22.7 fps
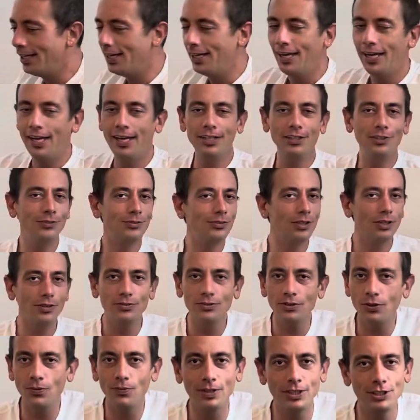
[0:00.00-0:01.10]
And you don't
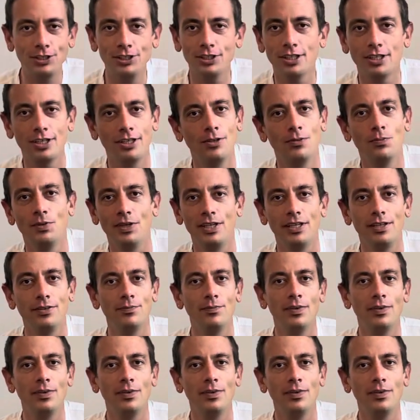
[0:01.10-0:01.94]
know what you're going to win,